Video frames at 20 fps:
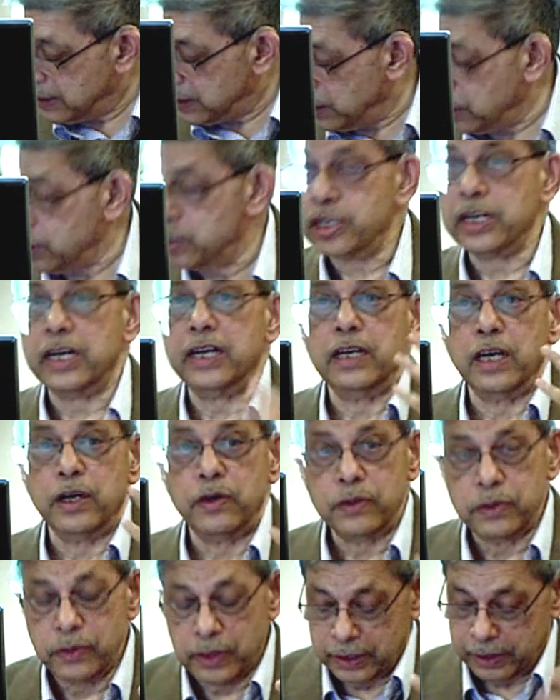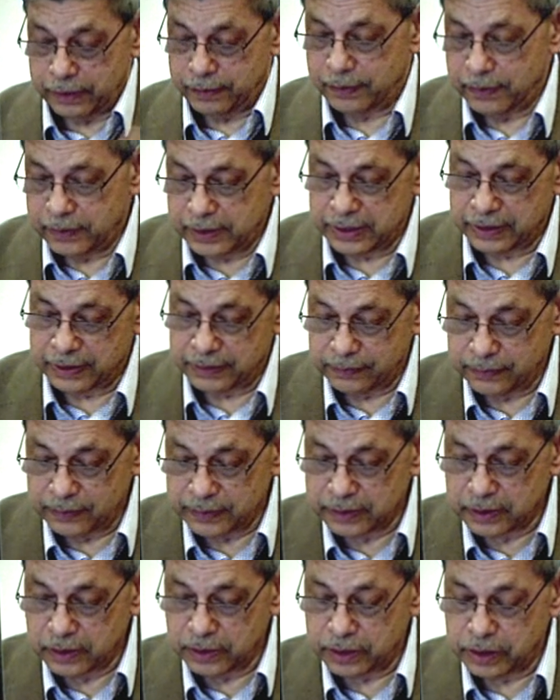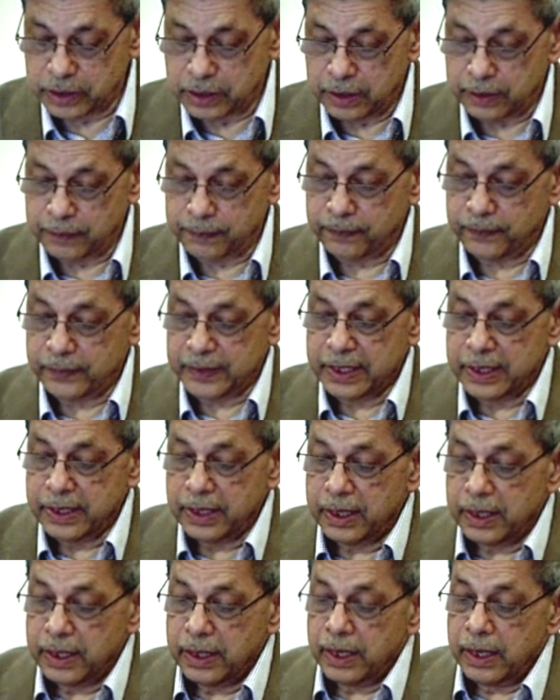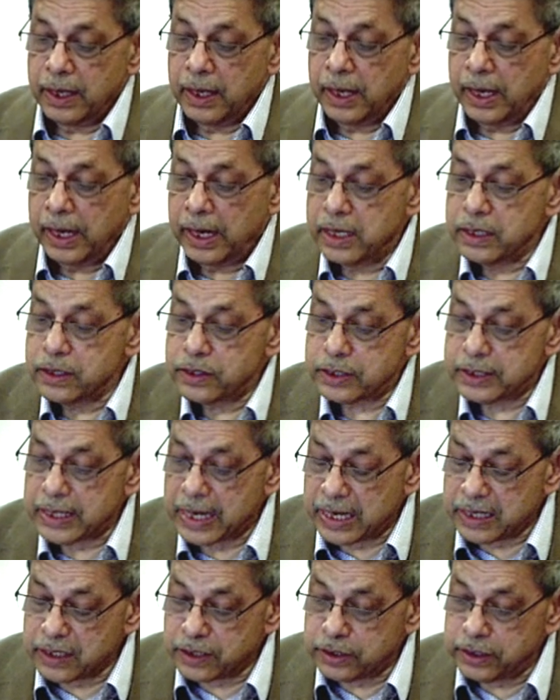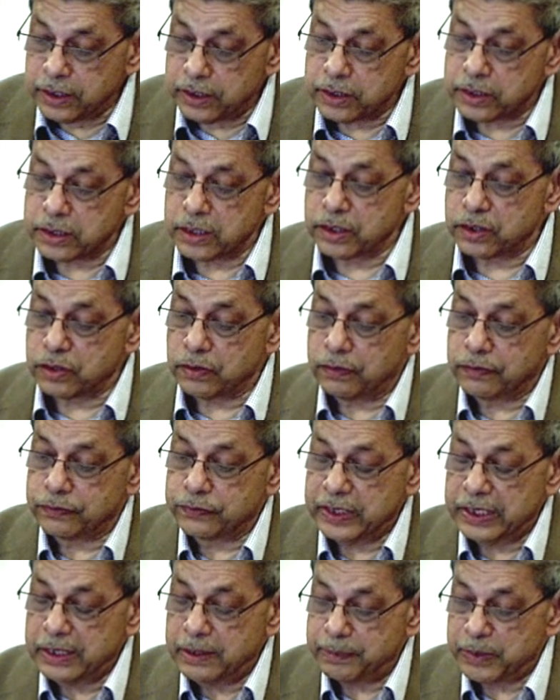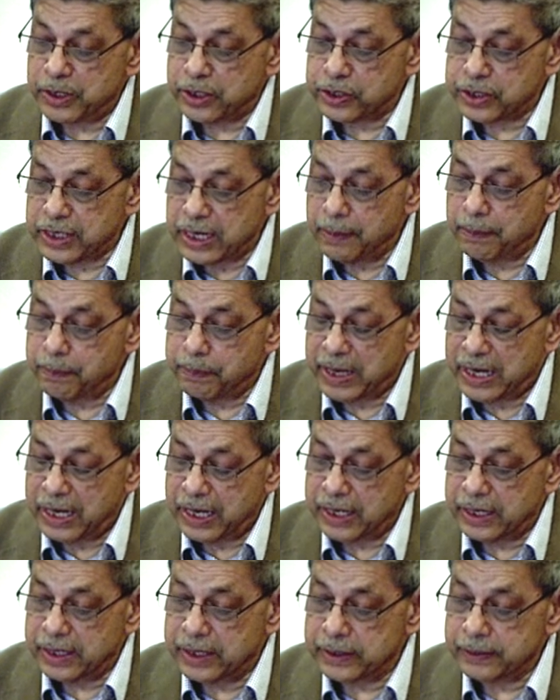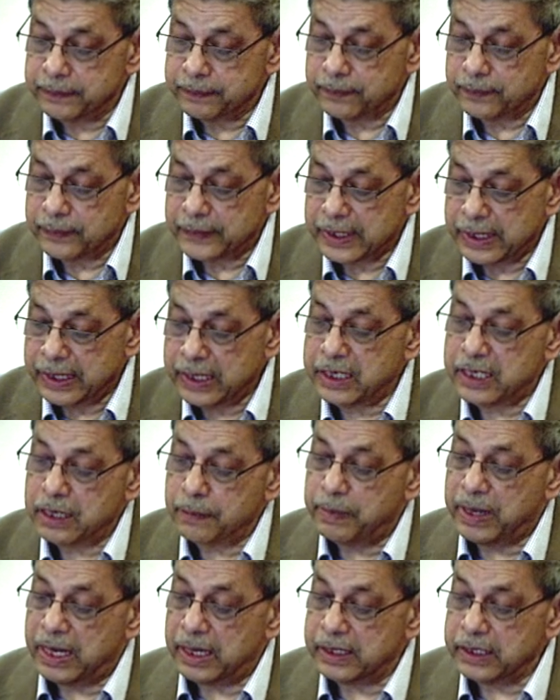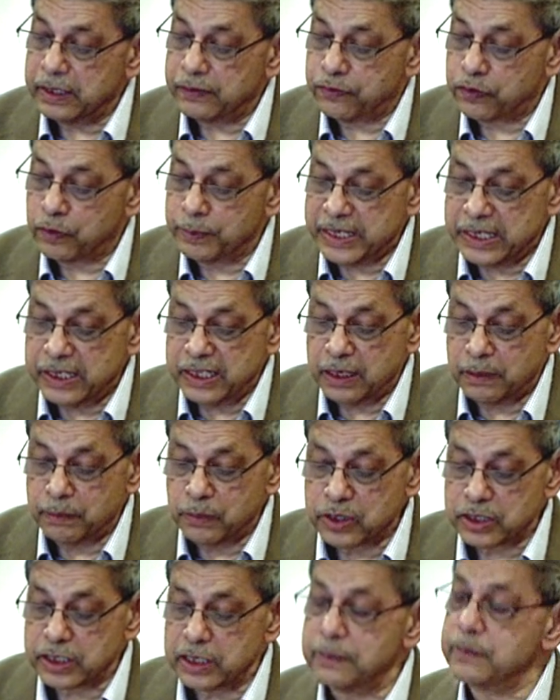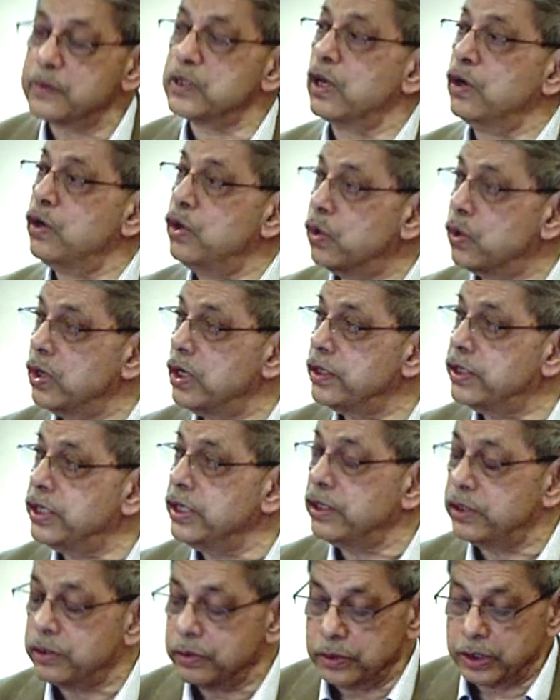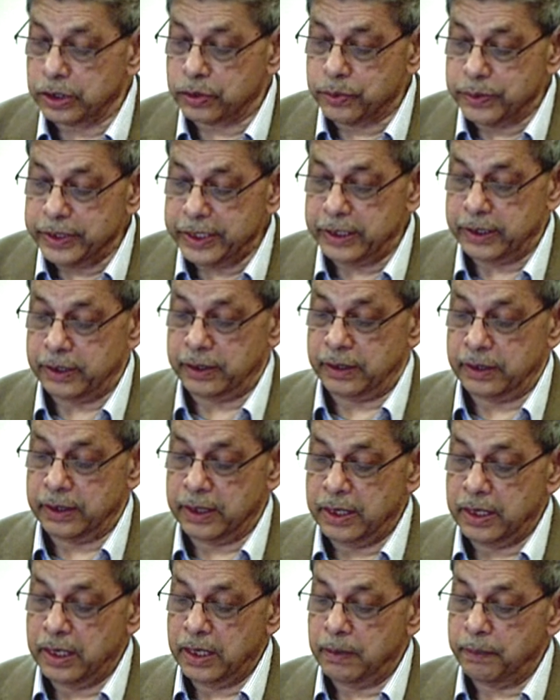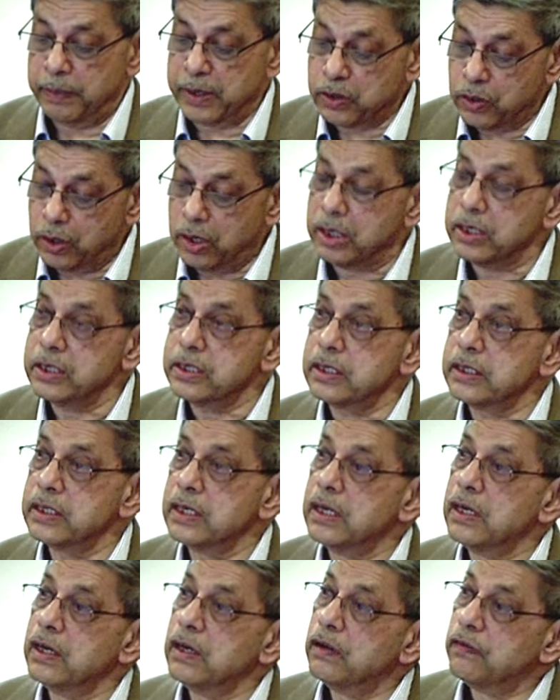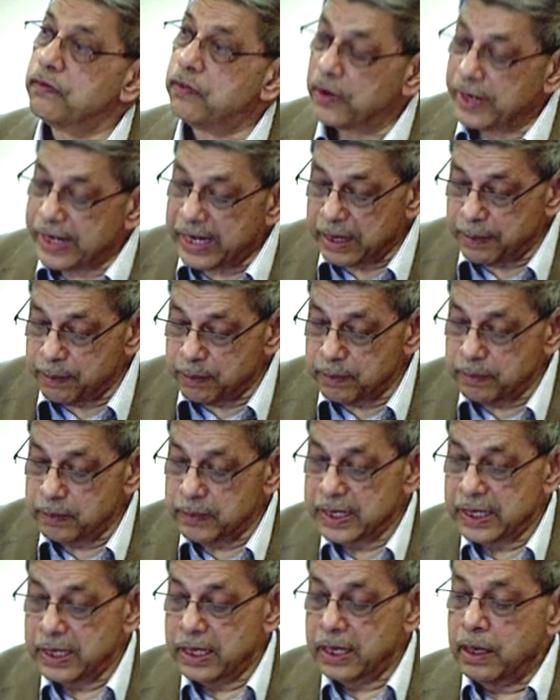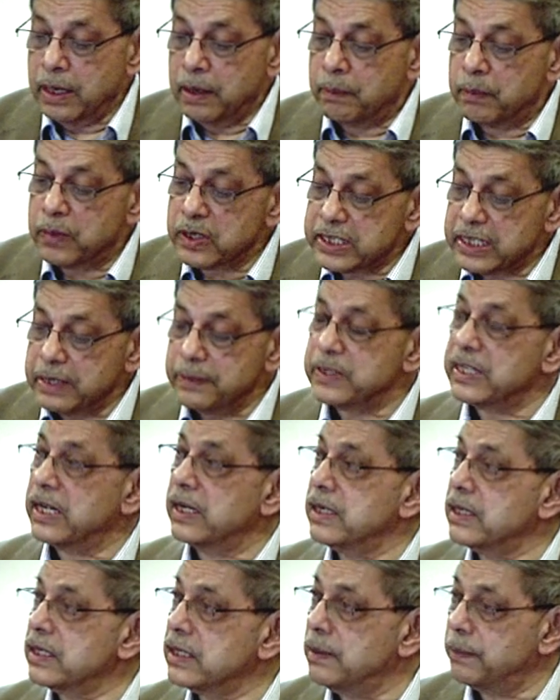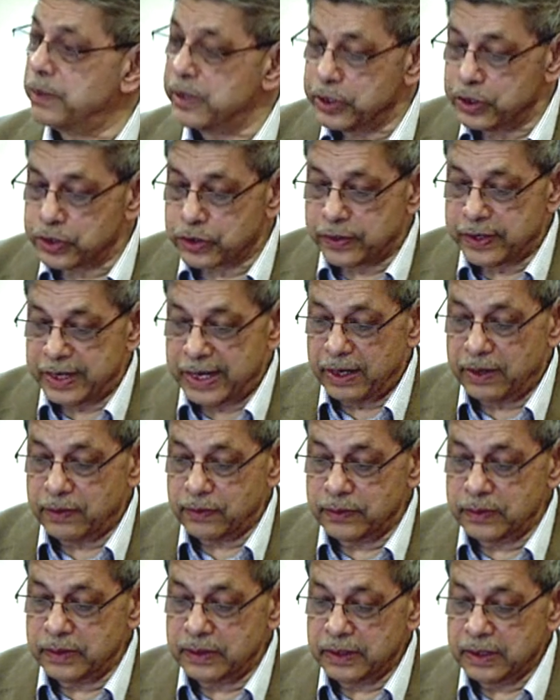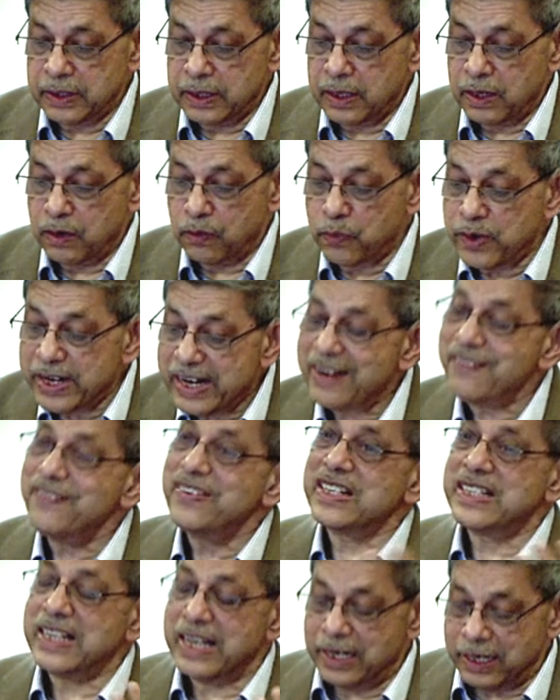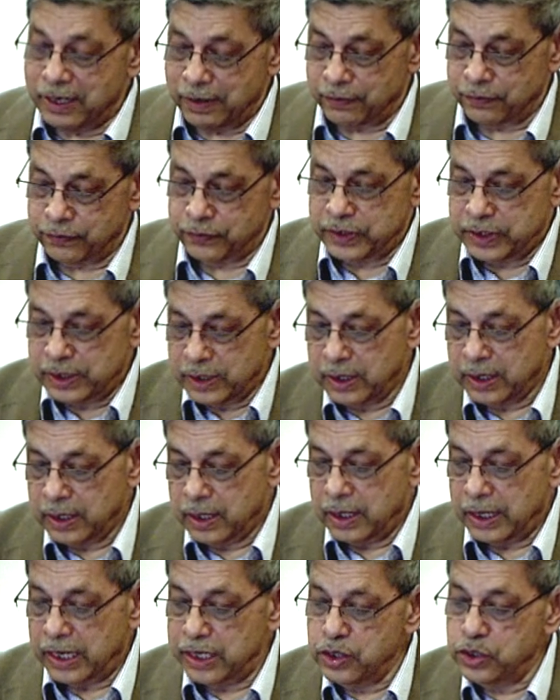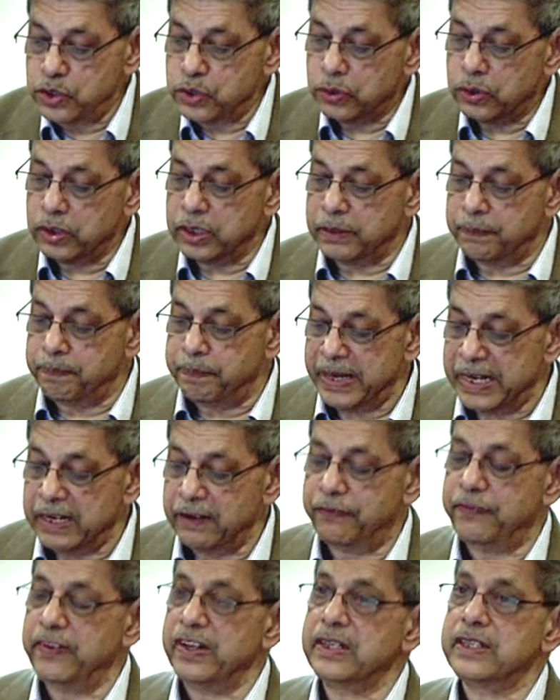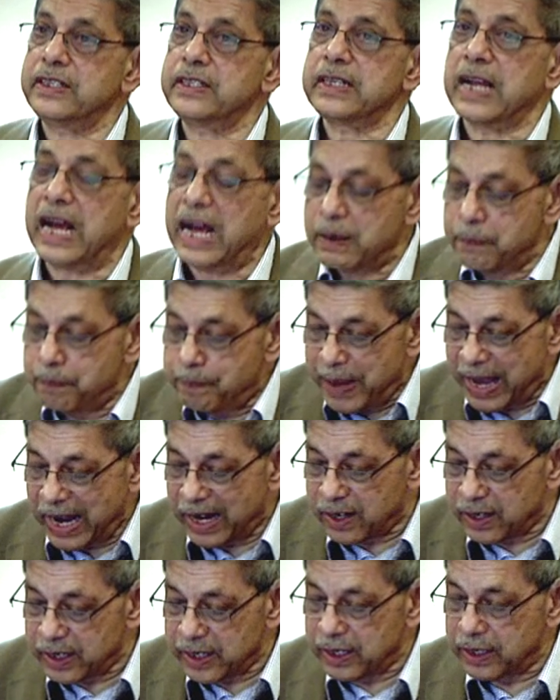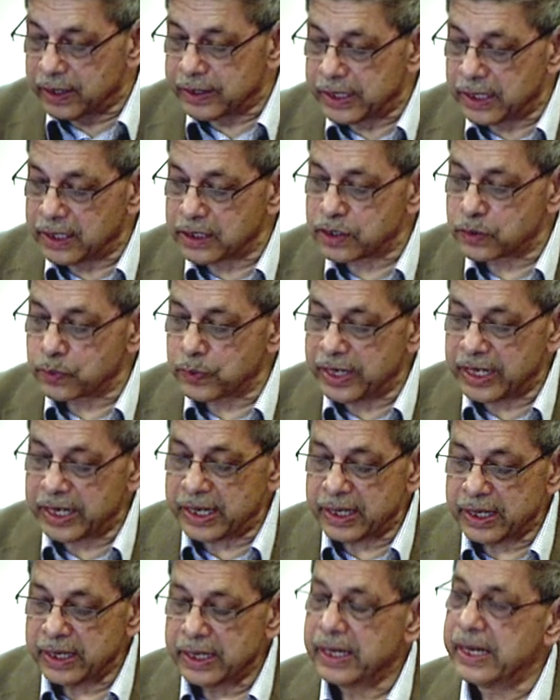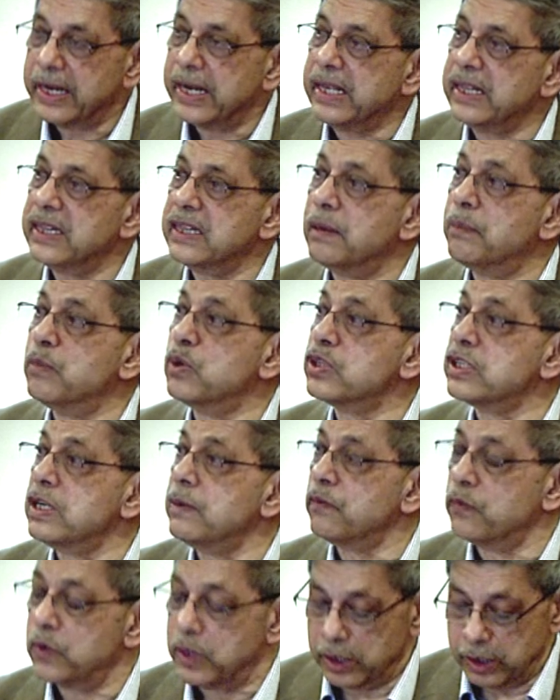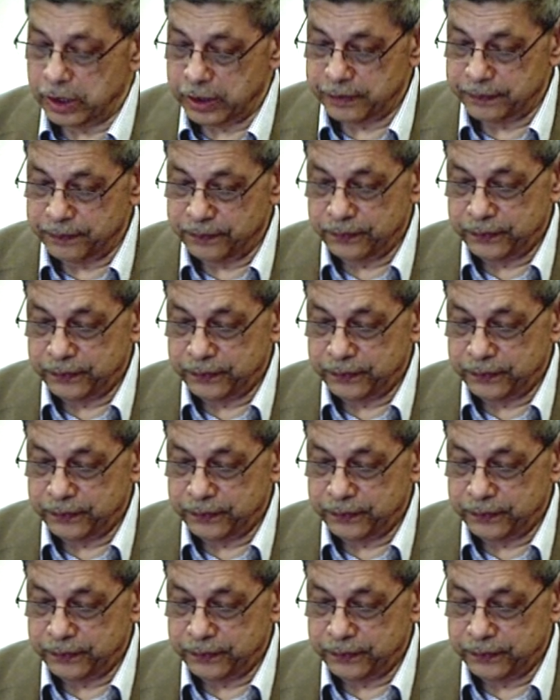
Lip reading: eternal ruler was concerned. Hence, as citizens of the British Empire, he demanded from Indian Muslims loyalty to the Queen, because for him, Muslims under the British Crown, wherever they lived, enjoyed benefits unparalleled elsewhere in the Muslim world.